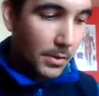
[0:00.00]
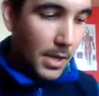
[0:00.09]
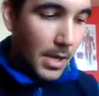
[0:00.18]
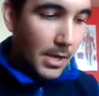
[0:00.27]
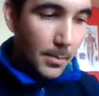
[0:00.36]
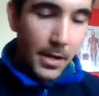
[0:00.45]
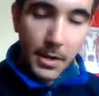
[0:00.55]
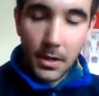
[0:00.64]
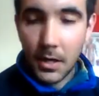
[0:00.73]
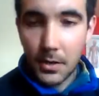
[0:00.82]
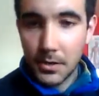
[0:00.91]
But
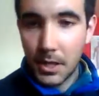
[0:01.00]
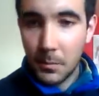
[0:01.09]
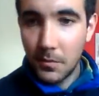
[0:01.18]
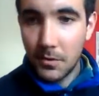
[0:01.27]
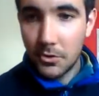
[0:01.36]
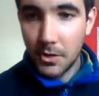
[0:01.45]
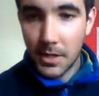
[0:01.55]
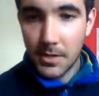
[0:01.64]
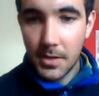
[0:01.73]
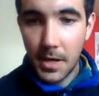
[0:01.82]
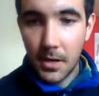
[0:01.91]
depending on the type of injury
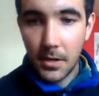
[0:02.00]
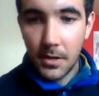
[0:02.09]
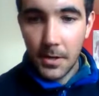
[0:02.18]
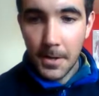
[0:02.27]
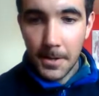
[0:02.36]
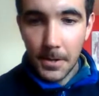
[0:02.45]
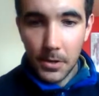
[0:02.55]
that's there,